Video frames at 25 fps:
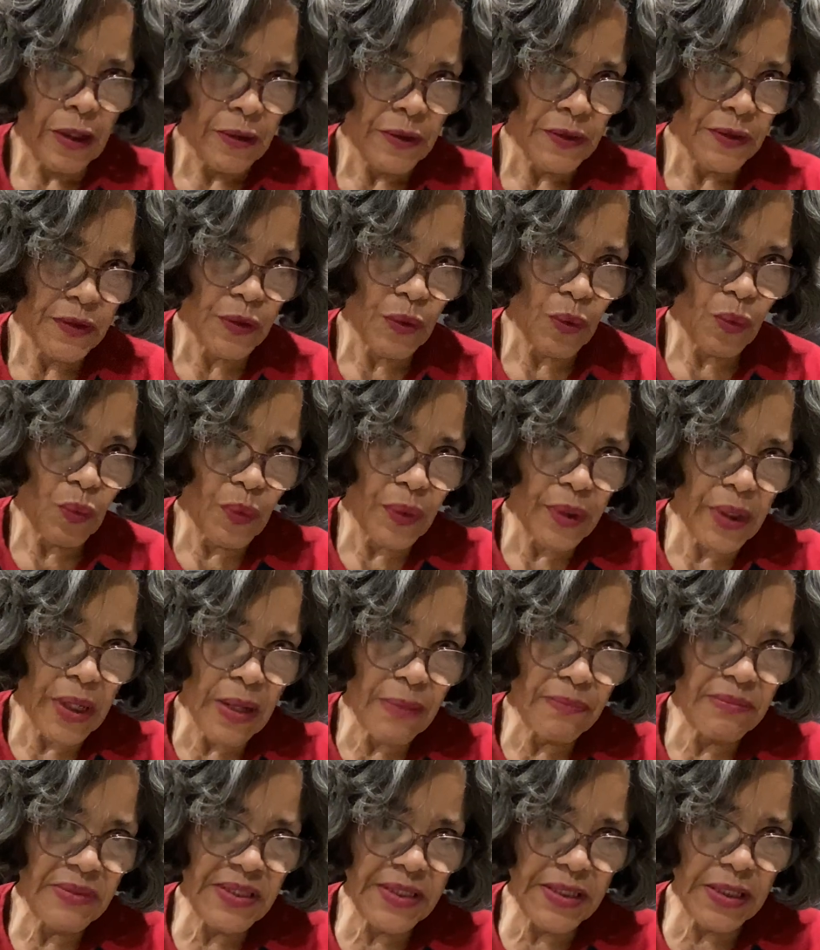So what I'm
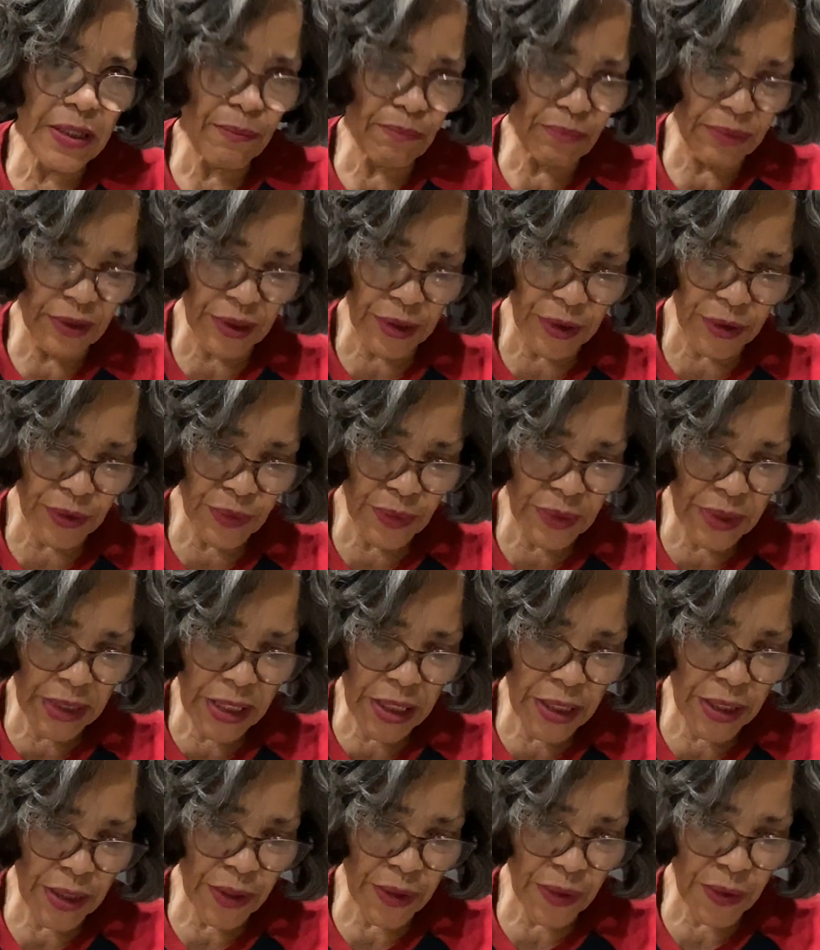simply doing
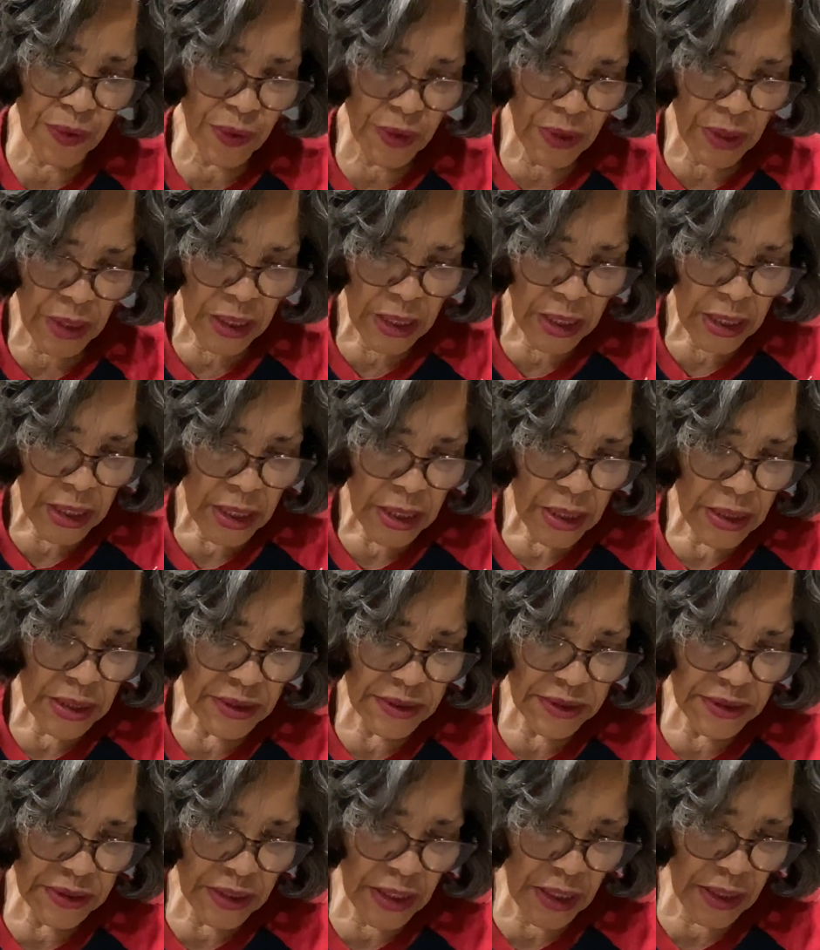here is
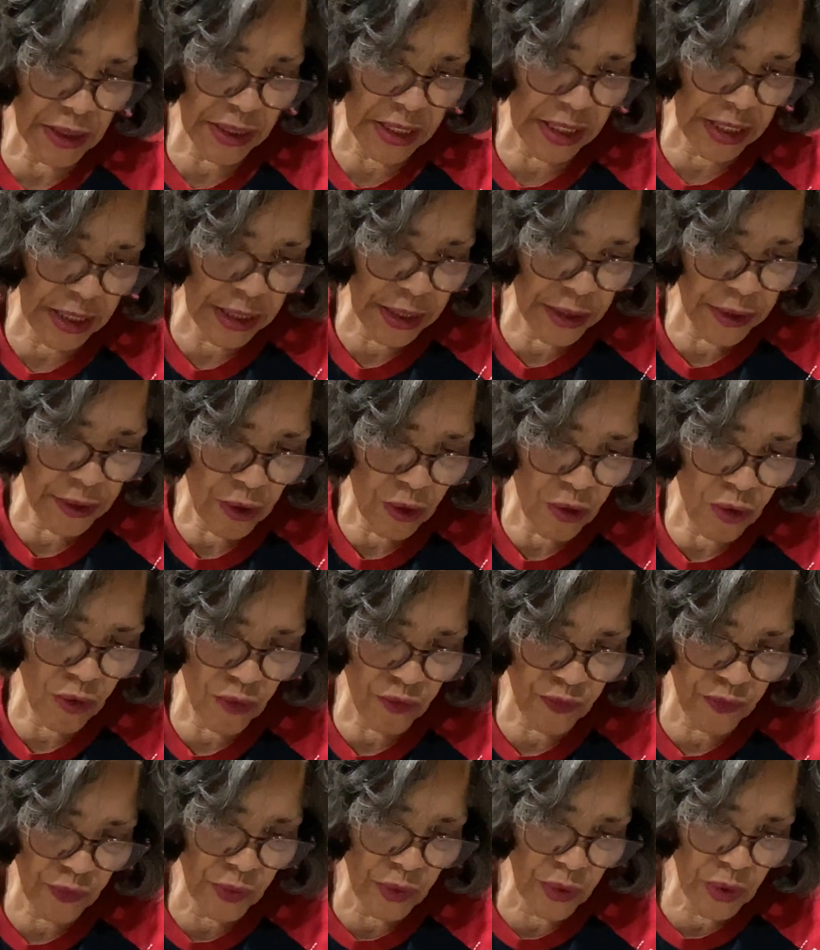tucking it
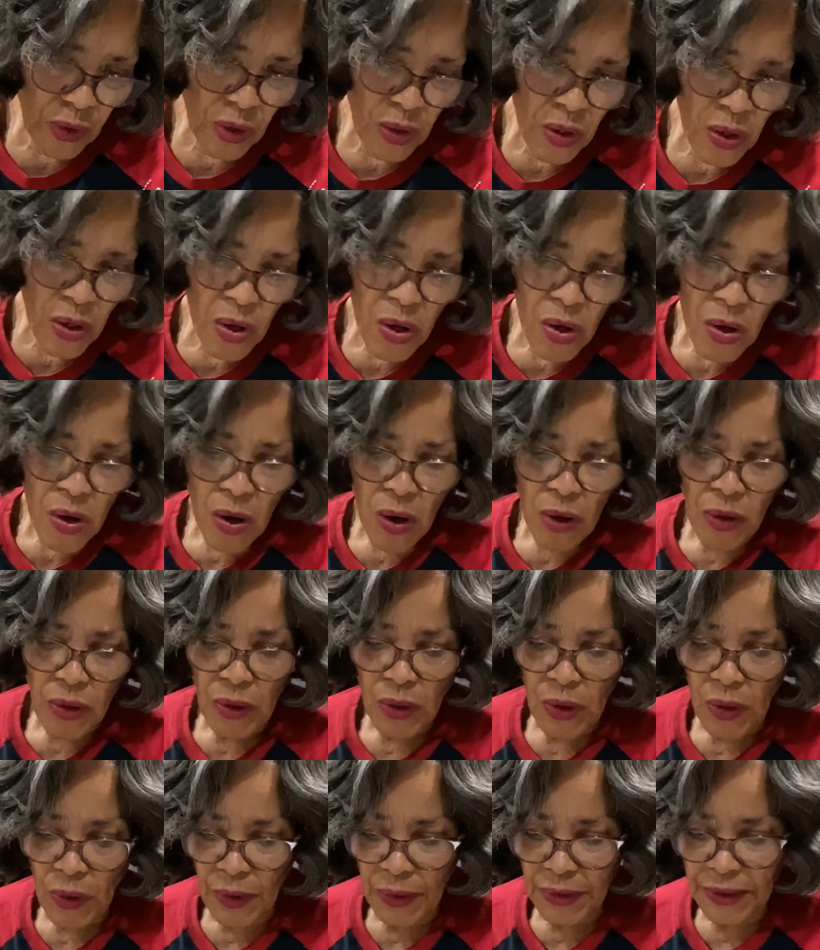over
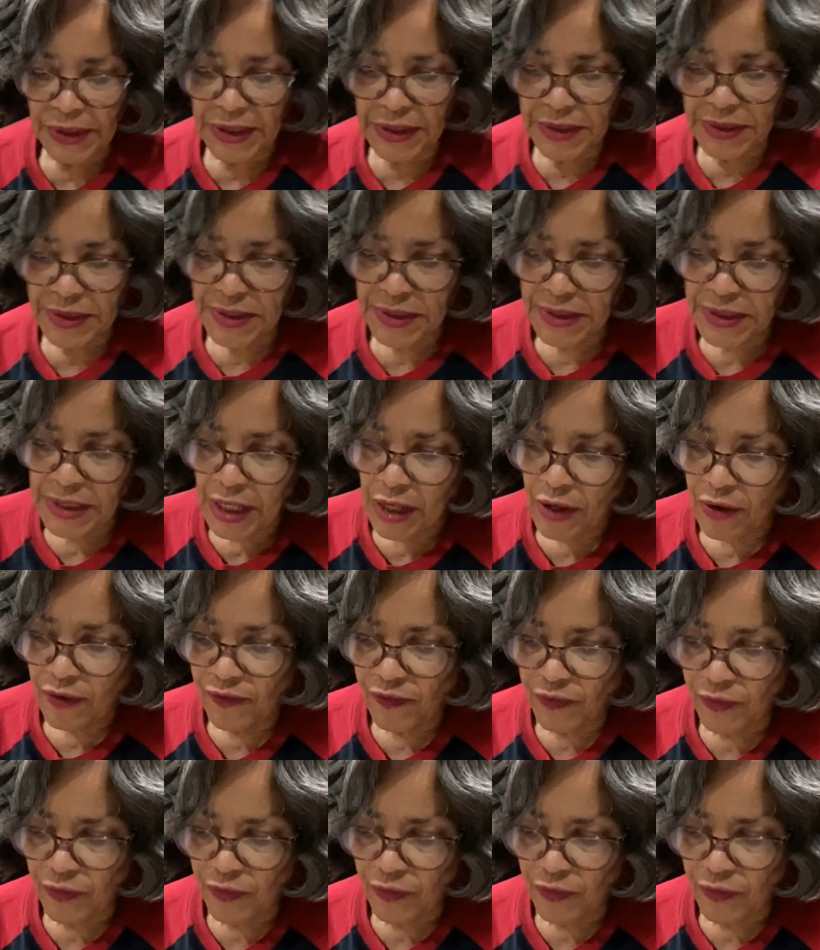on itself,